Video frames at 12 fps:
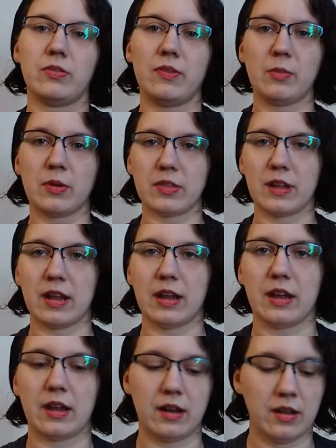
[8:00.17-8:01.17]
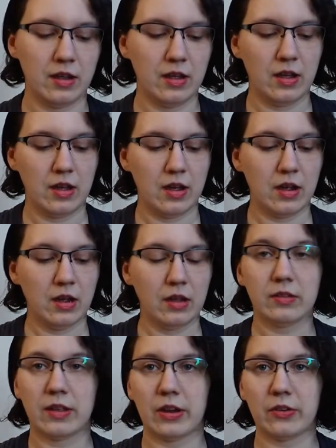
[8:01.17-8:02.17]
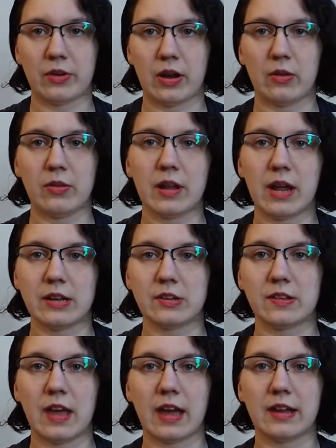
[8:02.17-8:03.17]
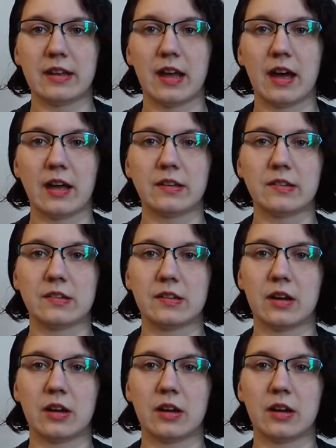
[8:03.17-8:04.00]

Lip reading: fabric that I had laying around that I just had not